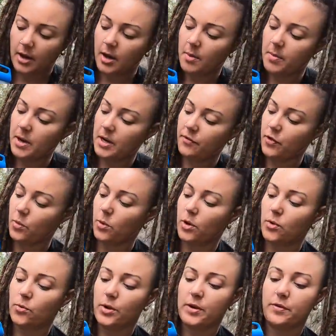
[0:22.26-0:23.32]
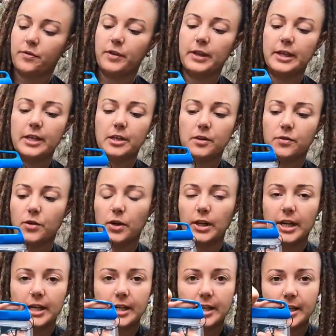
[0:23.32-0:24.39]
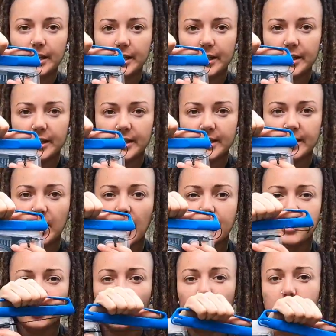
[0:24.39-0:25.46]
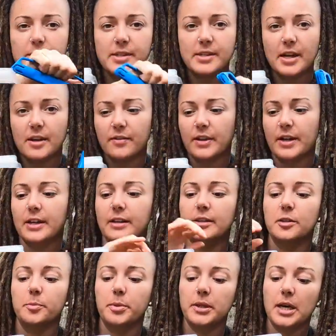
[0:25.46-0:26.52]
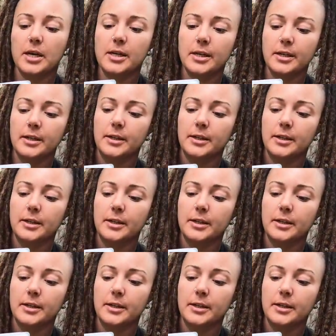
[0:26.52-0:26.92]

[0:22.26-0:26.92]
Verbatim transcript: Um, and if you want to refill it, you've got like a, a slide top instead of like a little plug.